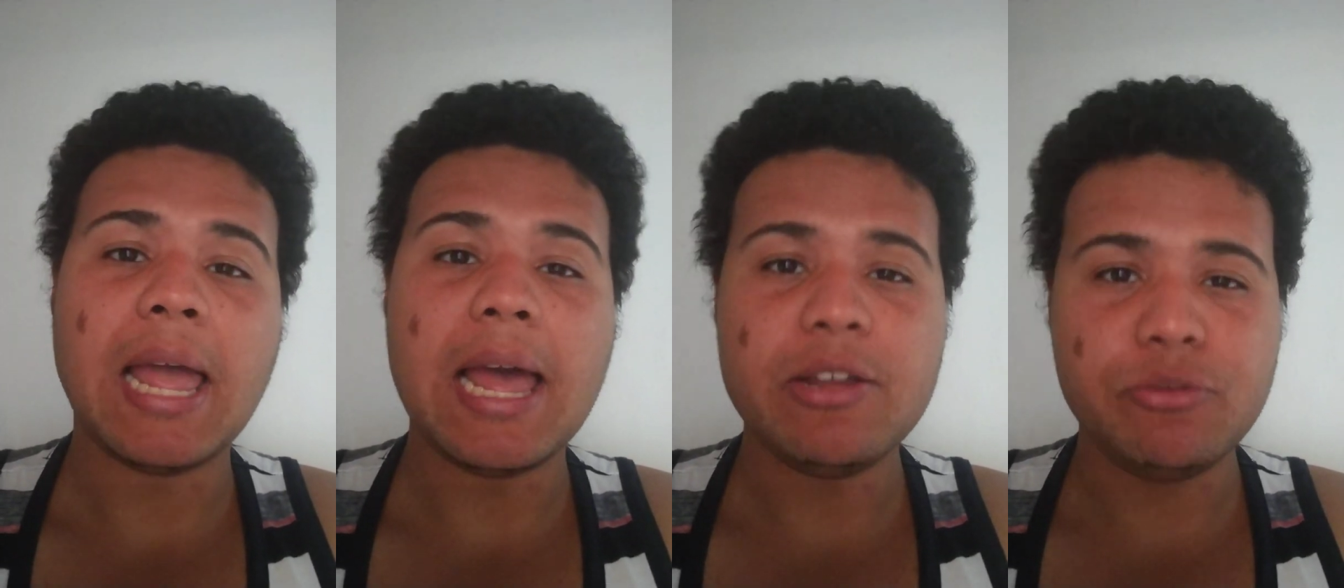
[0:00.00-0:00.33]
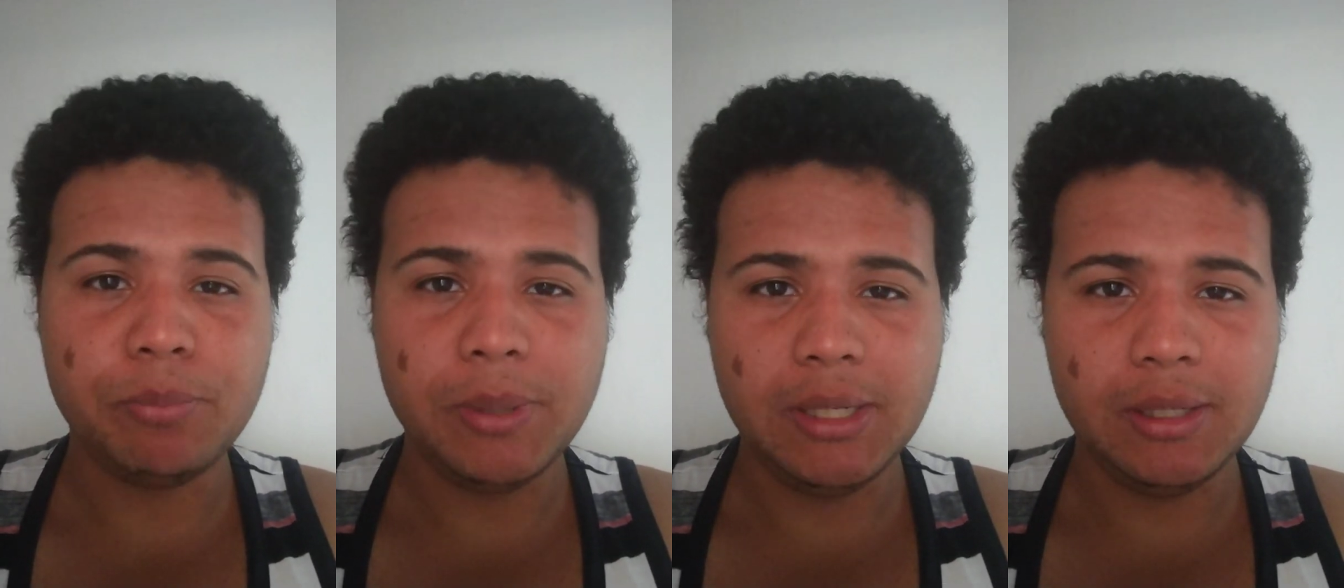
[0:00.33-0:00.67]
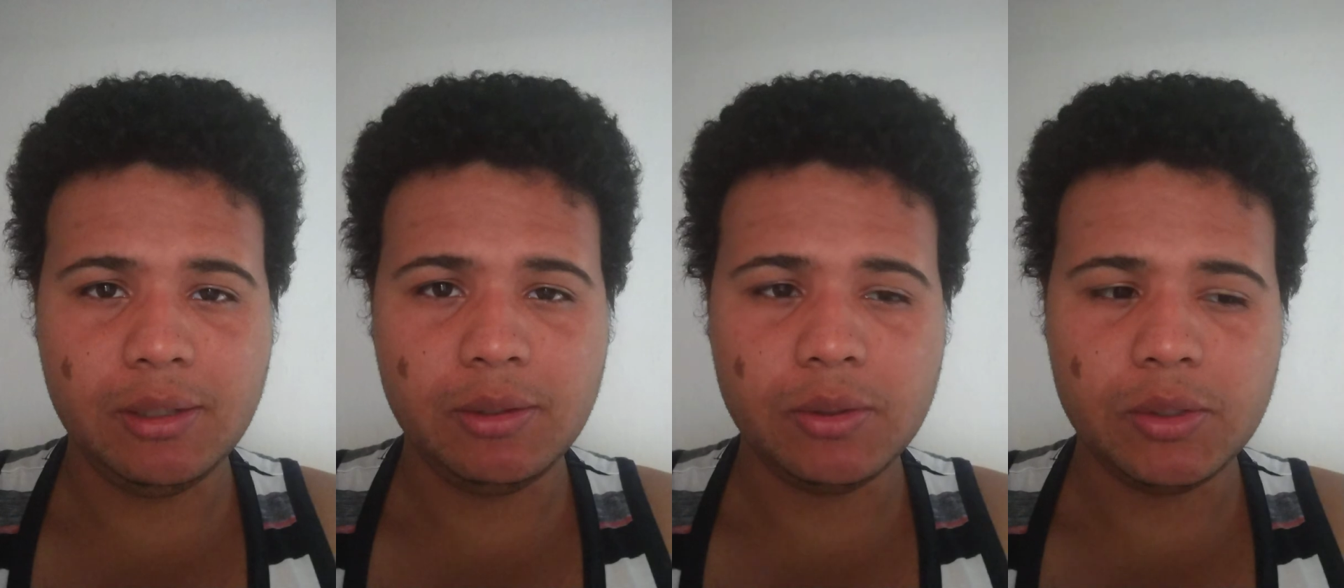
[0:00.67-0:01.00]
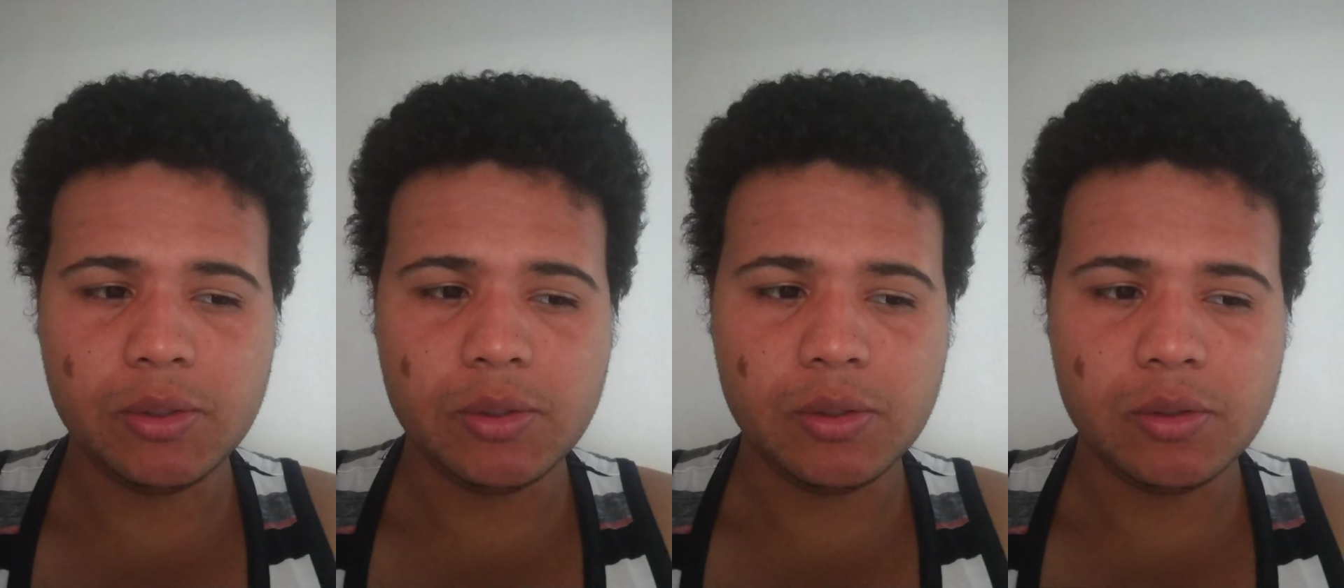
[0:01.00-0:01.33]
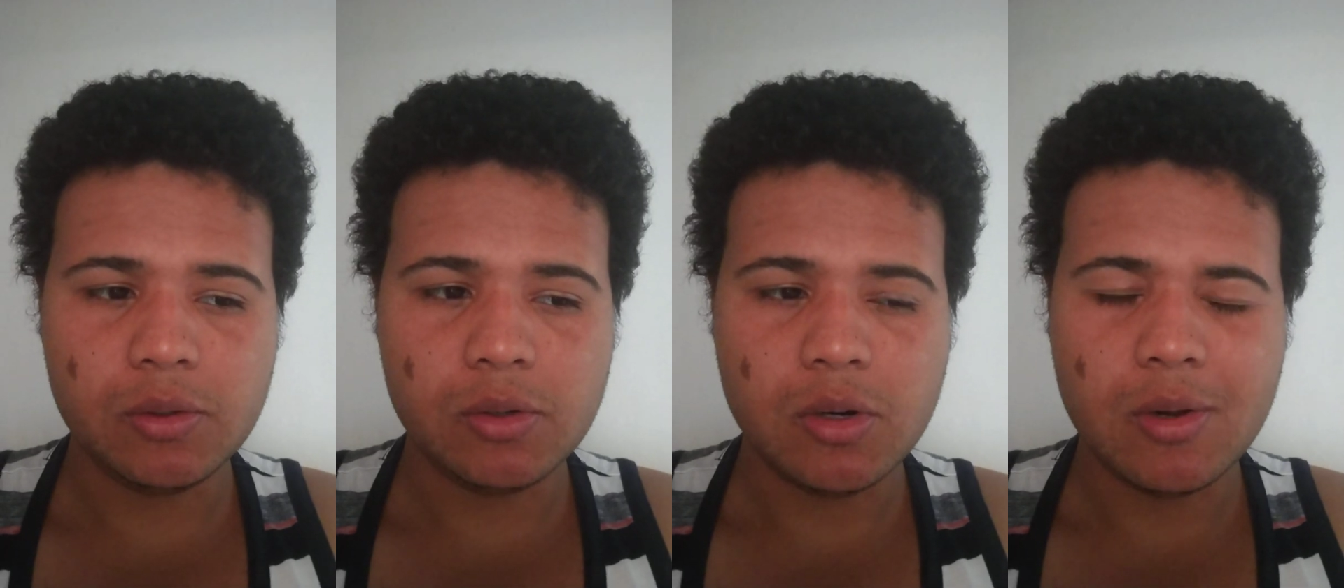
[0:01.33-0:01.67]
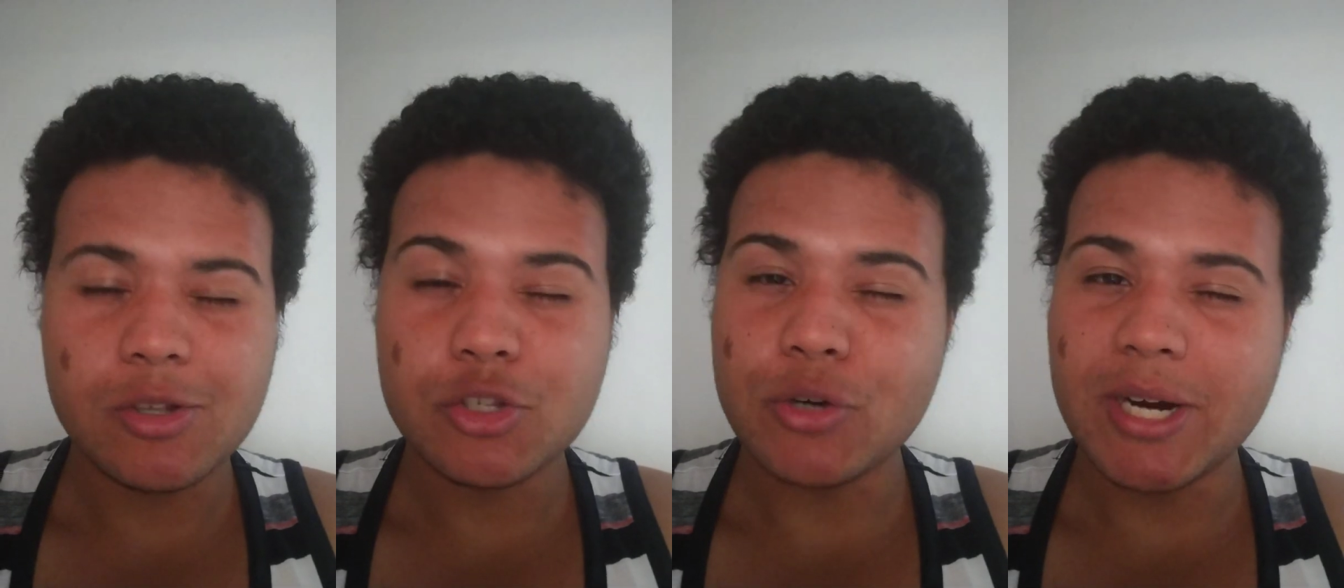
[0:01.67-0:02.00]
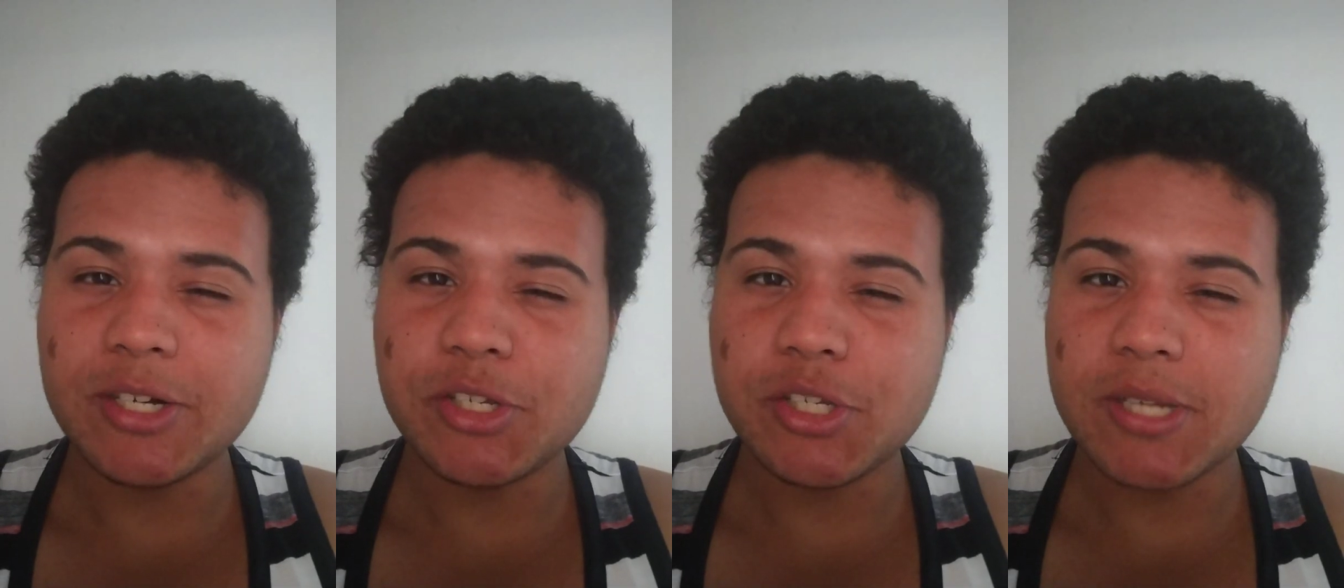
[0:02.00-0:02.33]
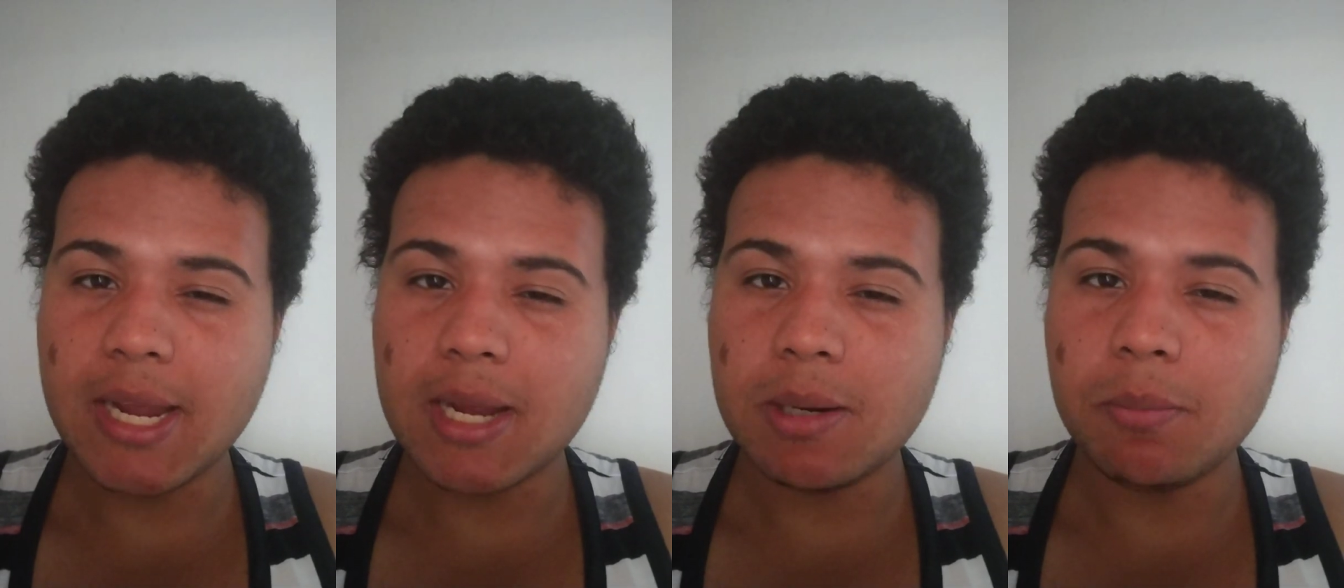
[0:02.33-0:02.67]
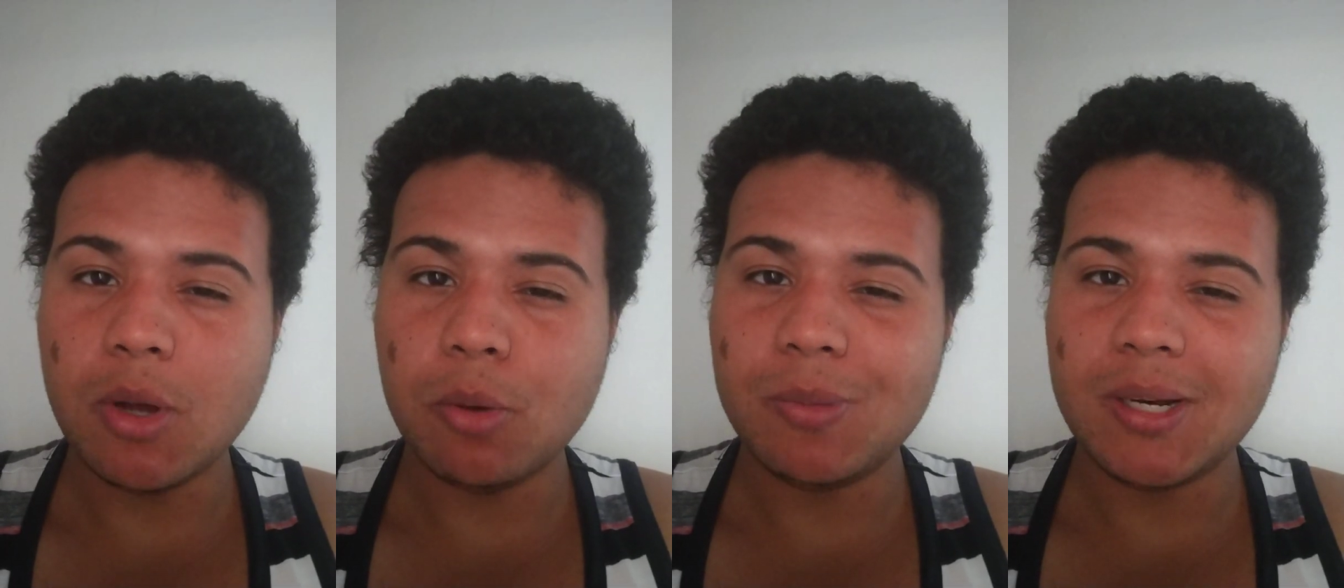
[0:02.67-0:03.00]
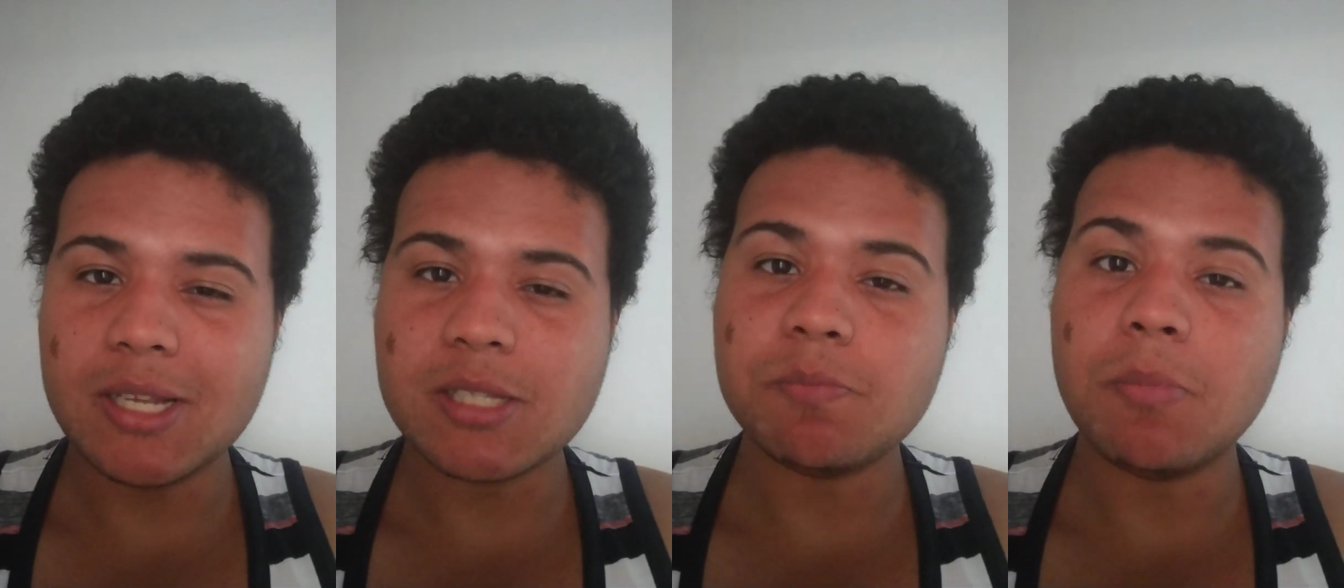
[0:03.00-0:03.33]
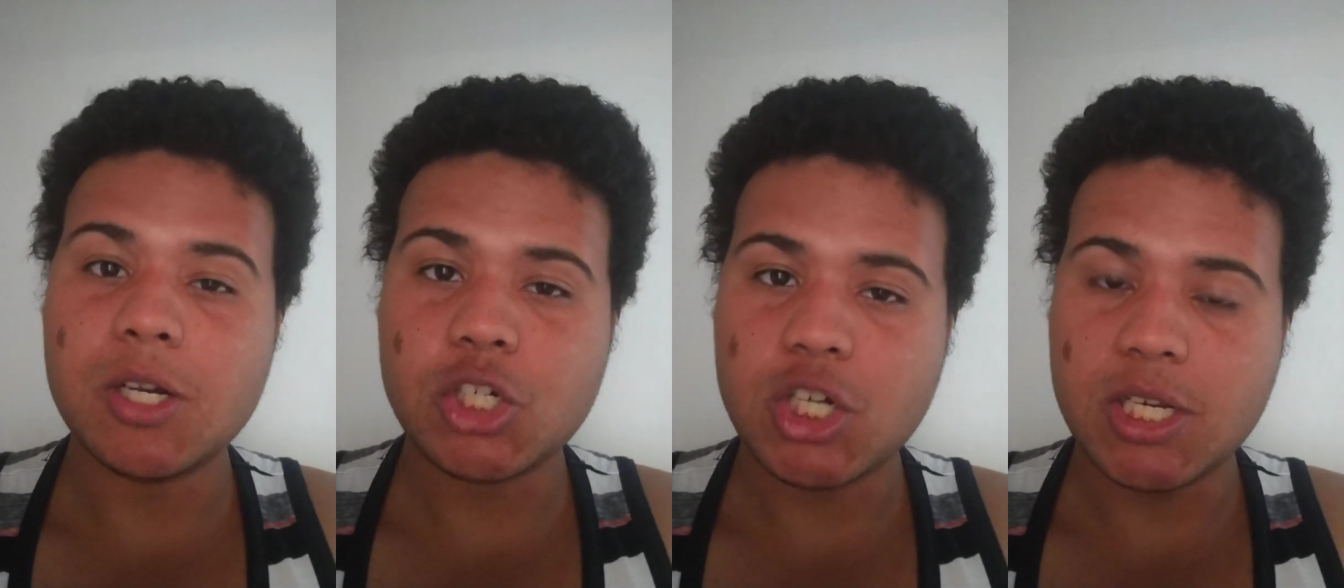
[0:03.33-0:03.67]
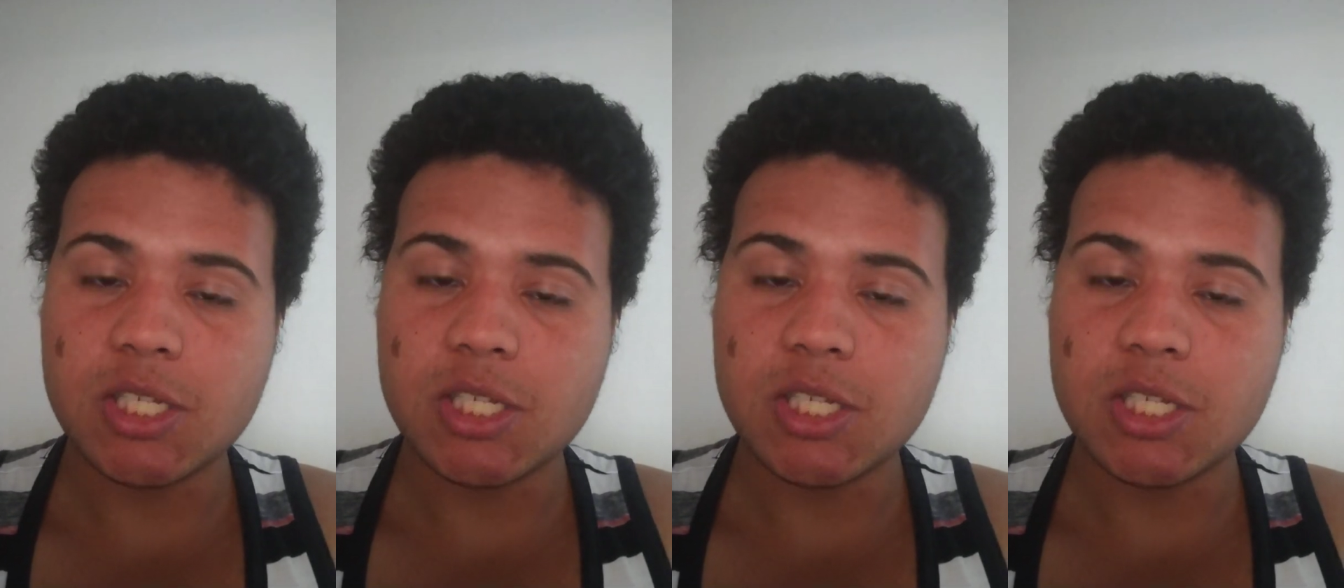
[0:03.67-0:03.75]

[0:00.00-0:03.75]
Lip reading: I've been trying to stay in the moment as much